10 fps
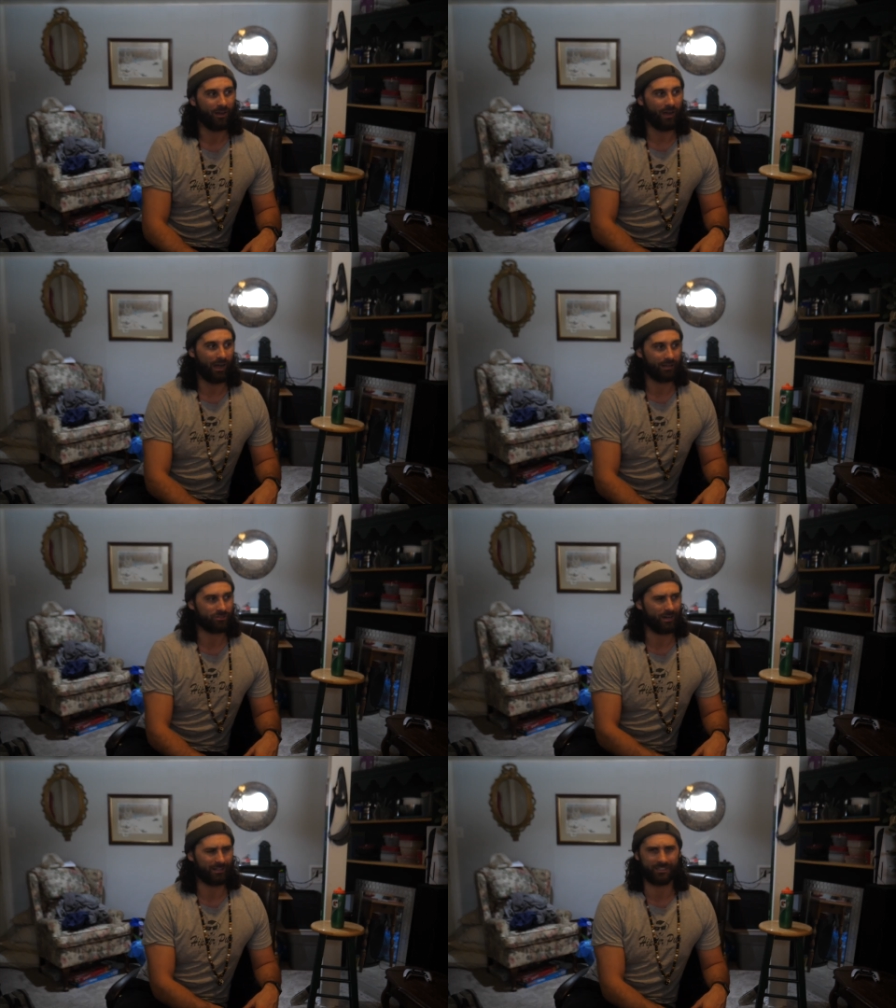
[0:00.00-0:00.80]
Uh,
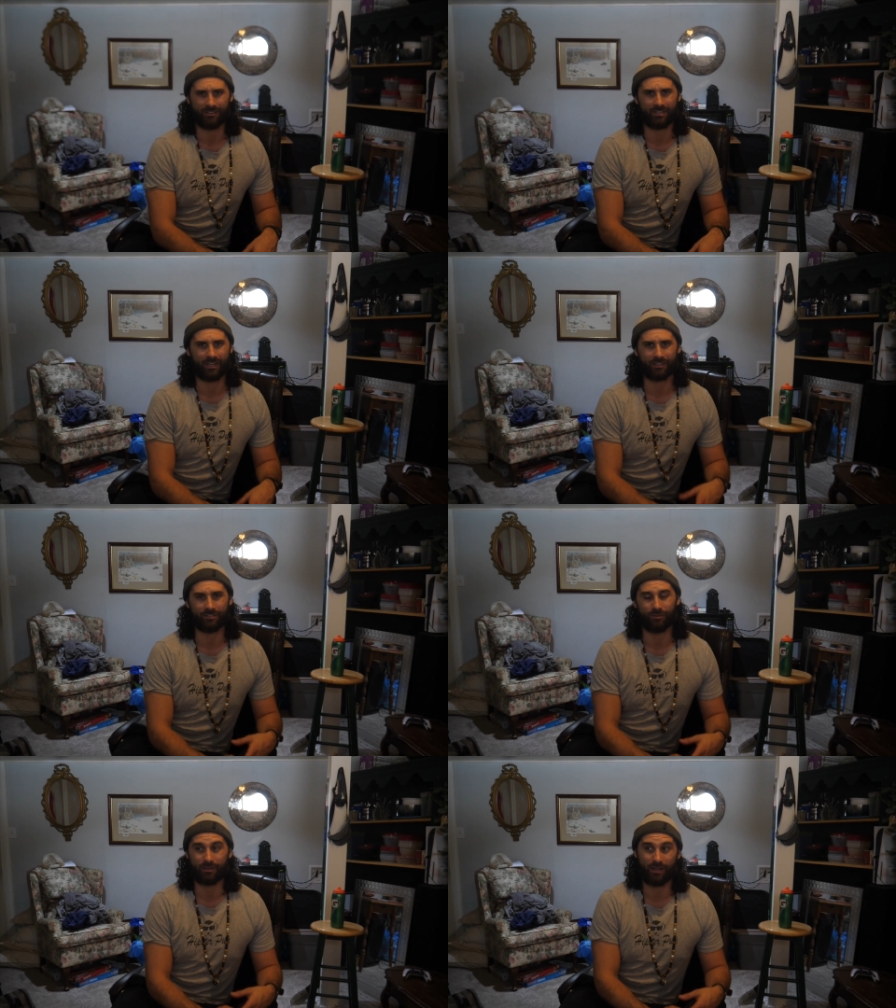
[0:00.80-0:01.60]
trying to sell
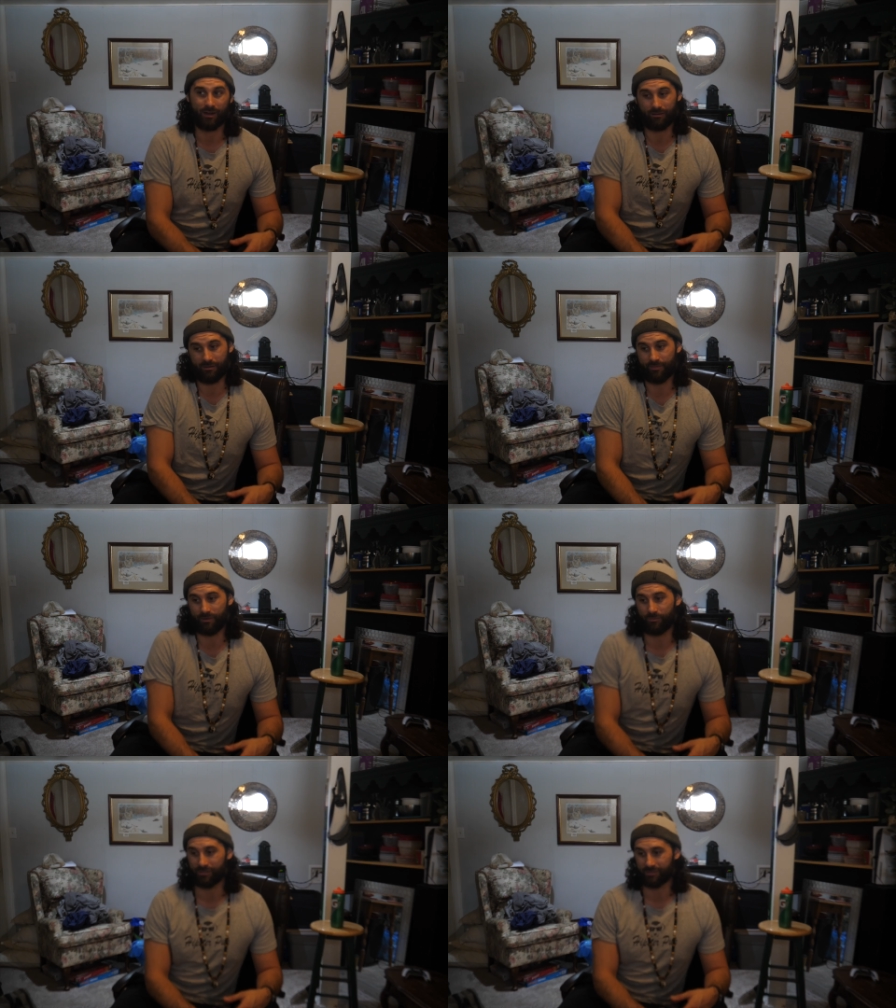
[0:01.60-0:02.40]
tickets over there. I
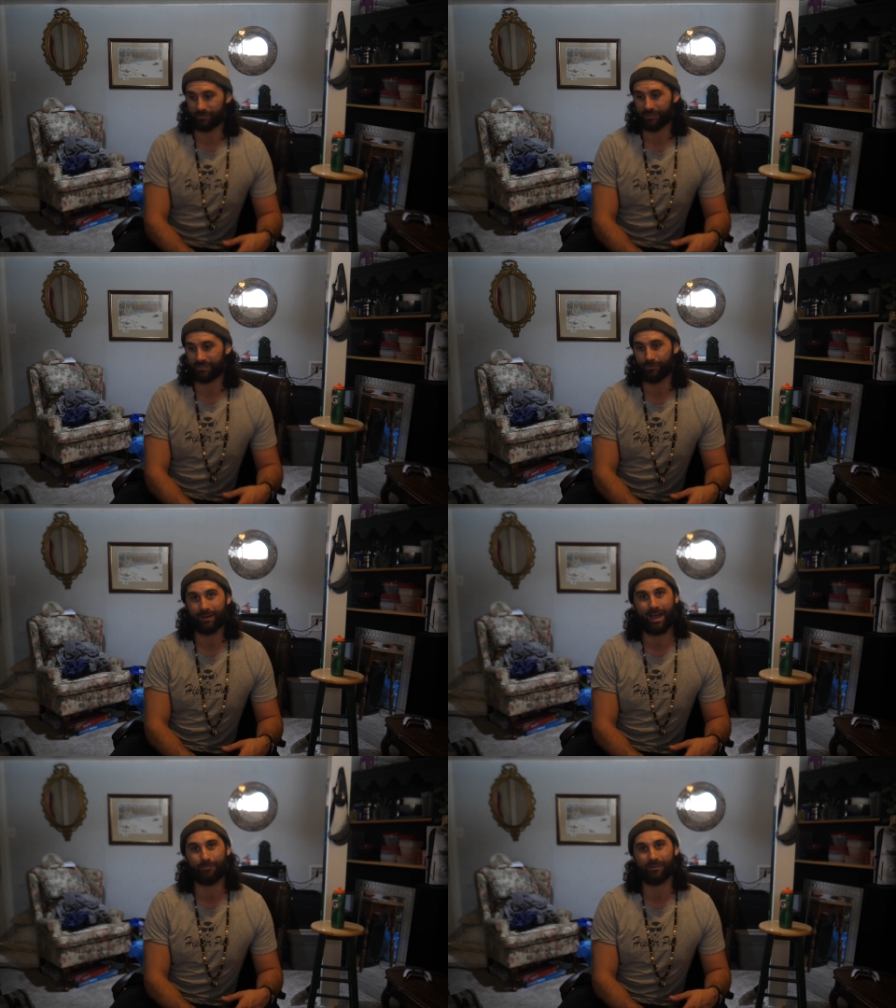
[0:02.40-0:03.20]
mean, we'll we'll see
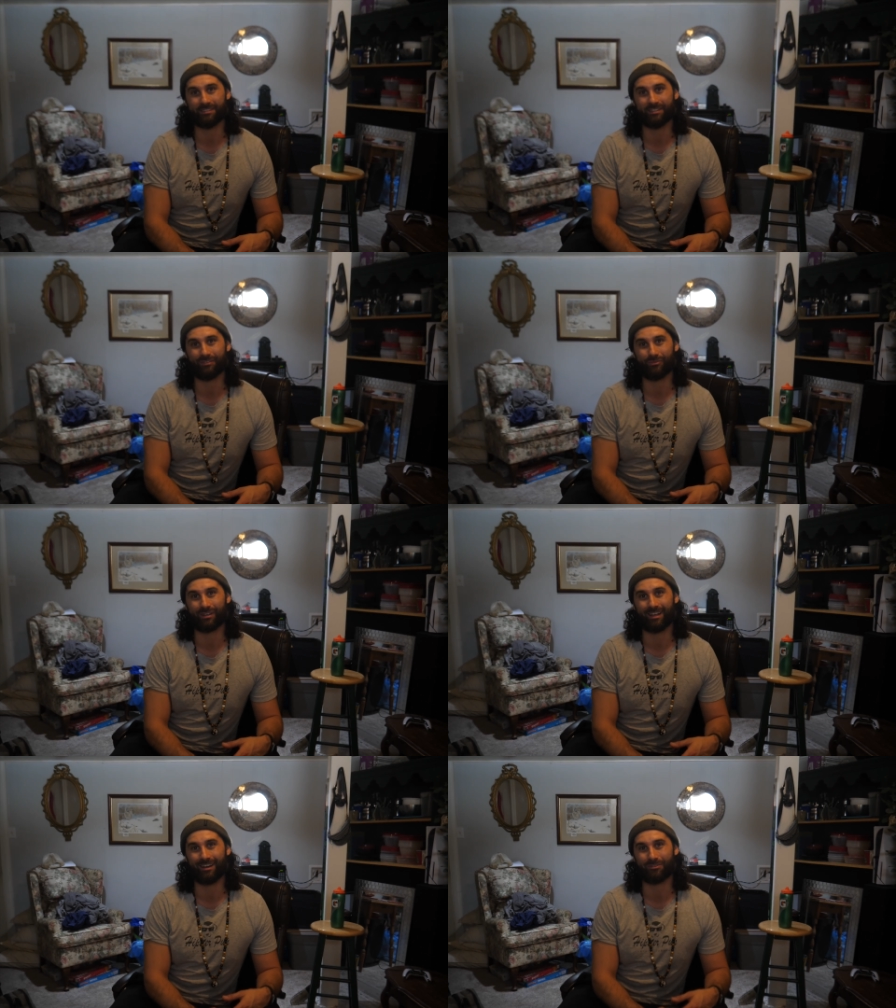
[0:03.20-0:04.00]
what happens. See if we
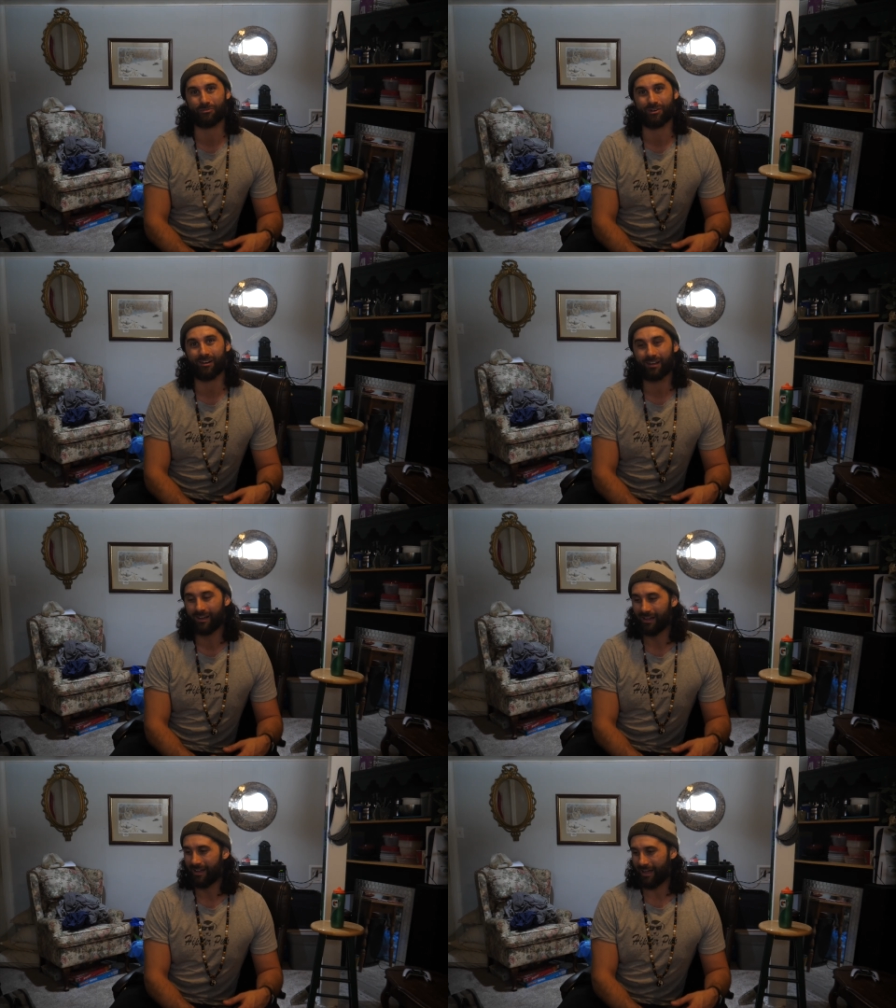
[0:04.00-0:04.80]
can get it to work,
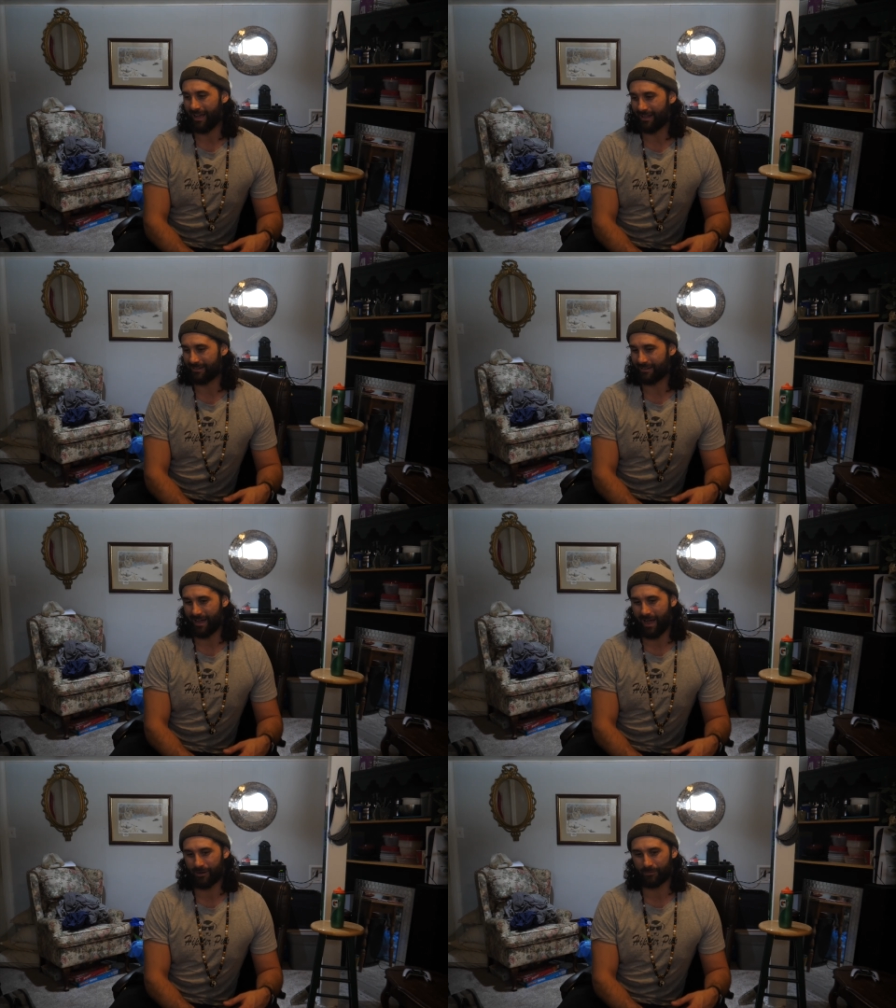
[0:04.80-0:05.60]
and
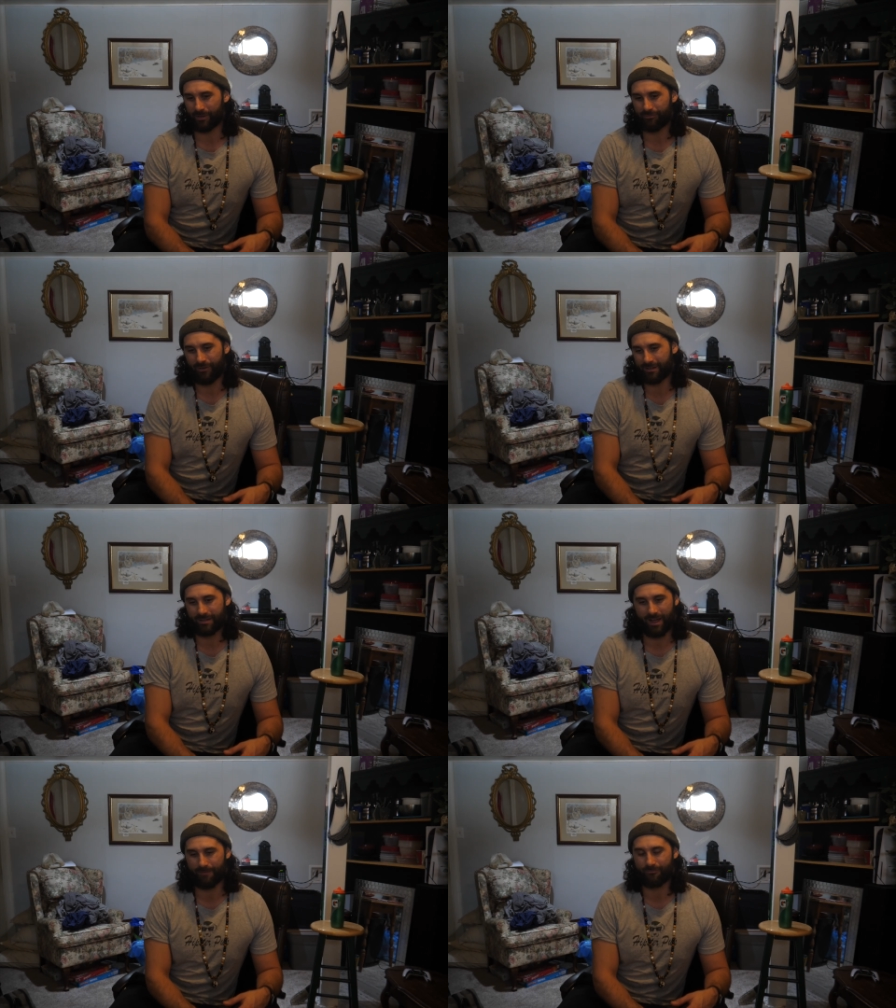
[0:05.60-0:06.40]
uh, it'll be a fun
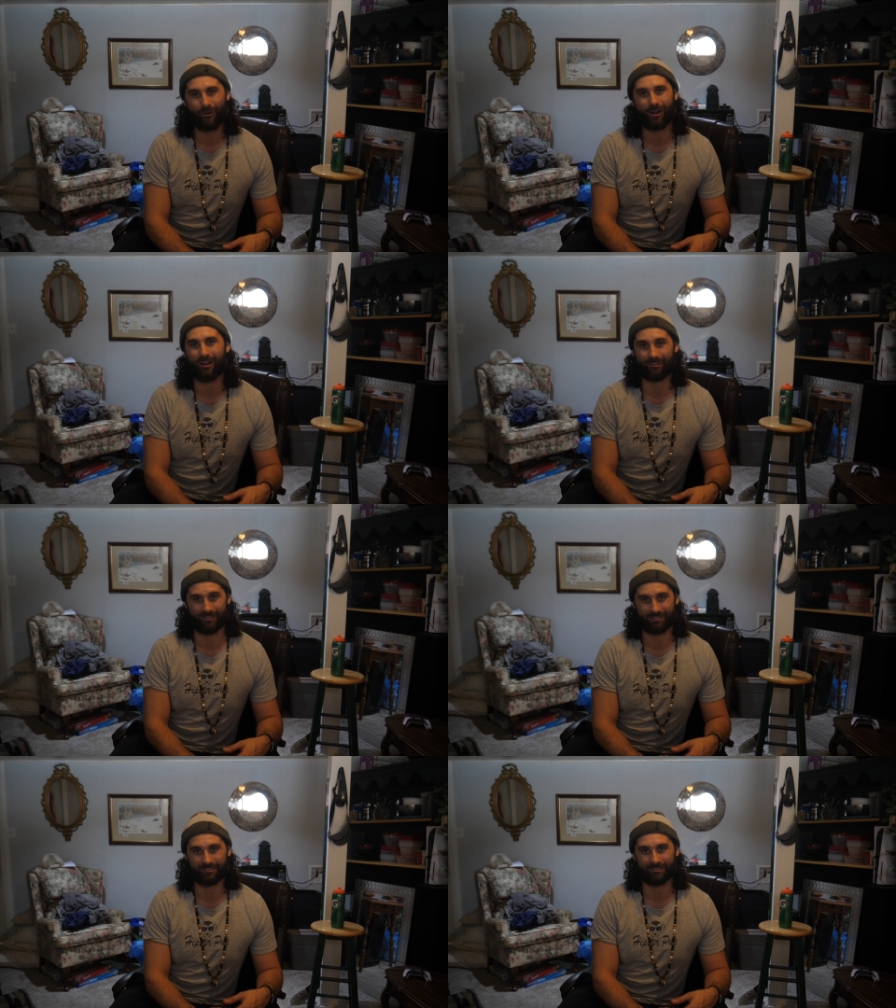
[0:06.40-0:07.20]
time
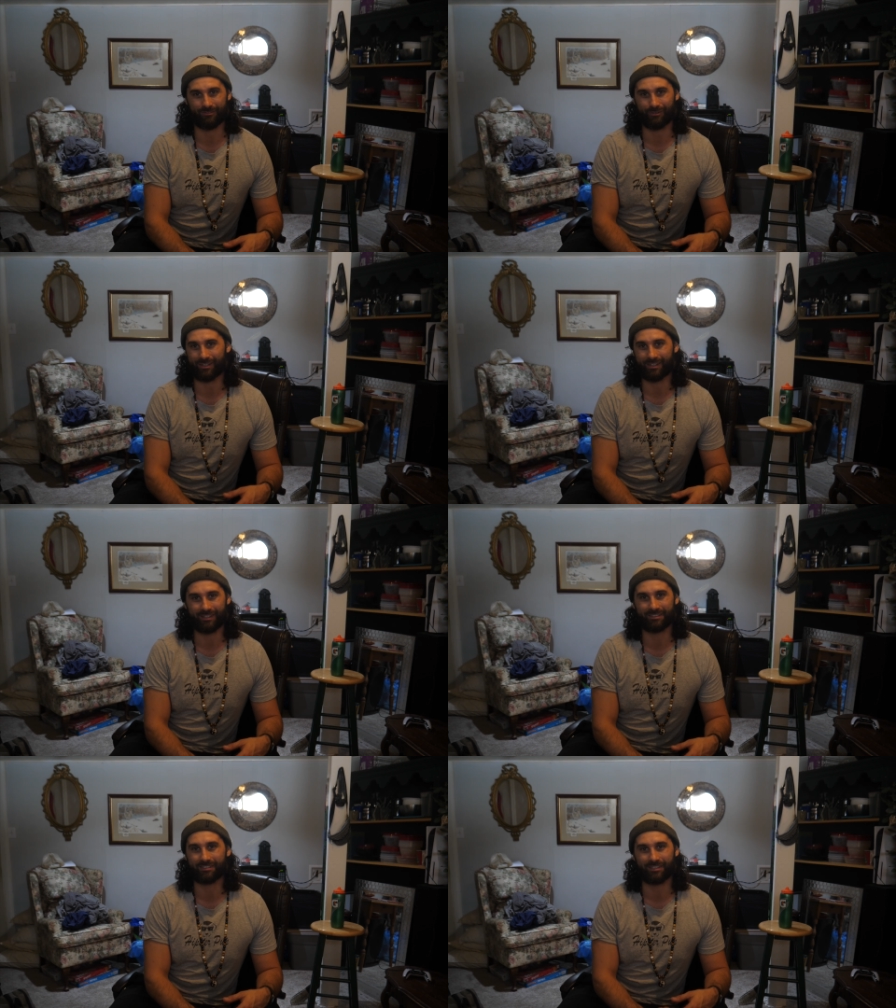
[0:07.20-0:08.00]
regardless of what it
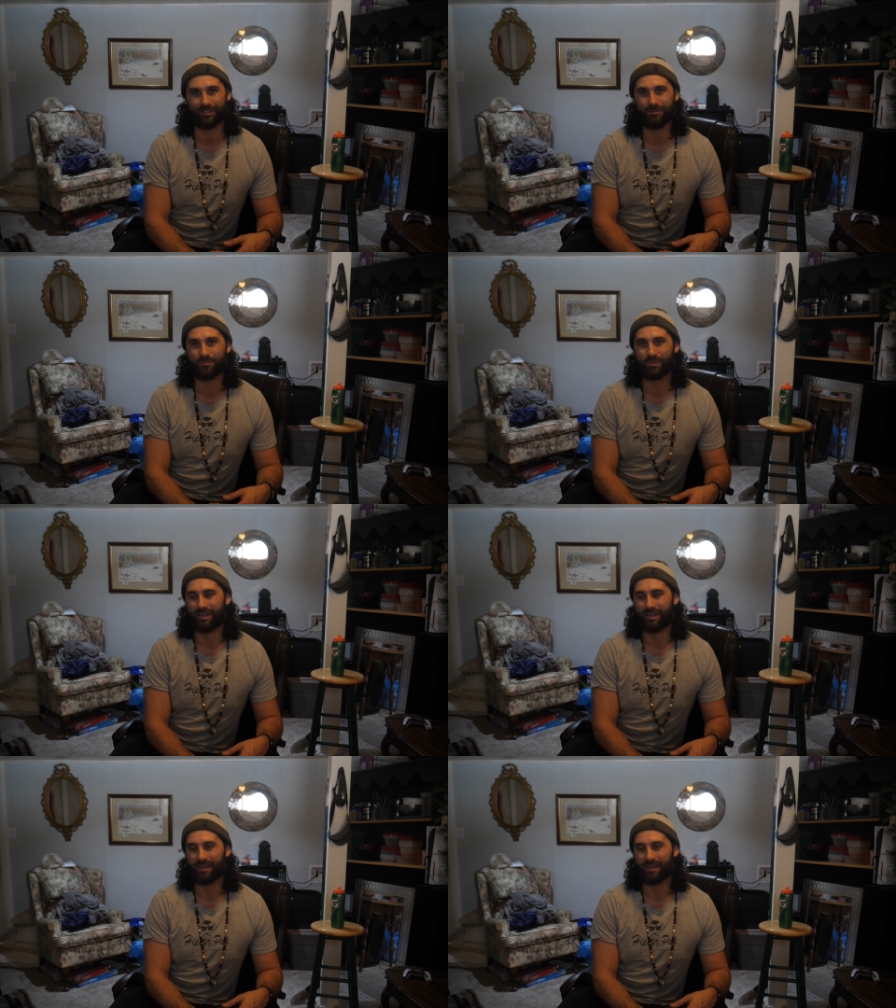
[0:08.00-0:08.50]
is, you know.